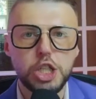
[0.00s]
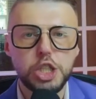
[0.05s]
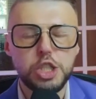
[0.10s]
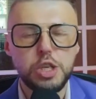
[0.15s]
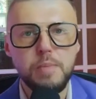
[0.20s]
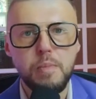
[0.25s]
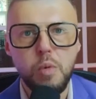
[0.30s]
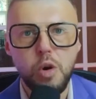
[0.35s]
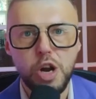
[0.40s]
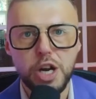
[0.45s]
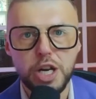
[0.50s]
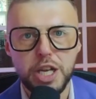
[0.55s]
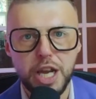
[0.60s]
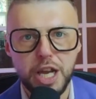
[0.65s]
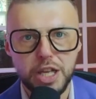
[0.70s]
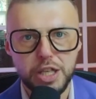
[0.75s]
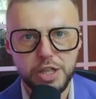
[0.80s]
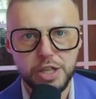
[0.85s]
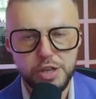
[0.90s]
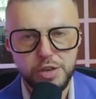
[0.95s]
to
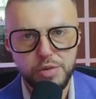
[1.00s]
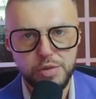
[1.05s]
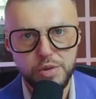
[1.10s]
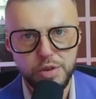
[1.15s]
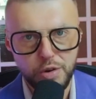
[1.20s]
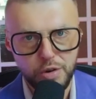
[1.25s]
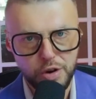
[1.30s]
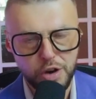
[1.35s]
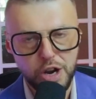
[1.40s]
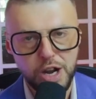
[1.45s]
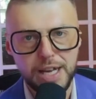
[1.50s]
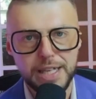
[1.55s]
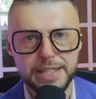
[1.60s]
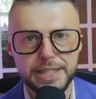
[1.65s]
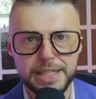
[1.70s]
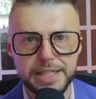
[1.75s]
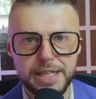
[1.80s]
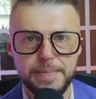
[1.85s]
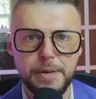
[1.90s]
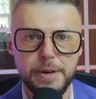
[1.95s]
market to your
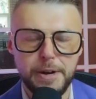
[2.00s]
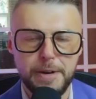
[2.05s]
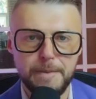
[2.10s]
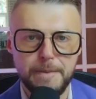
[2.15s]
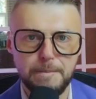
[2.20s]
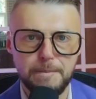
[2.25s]
customer.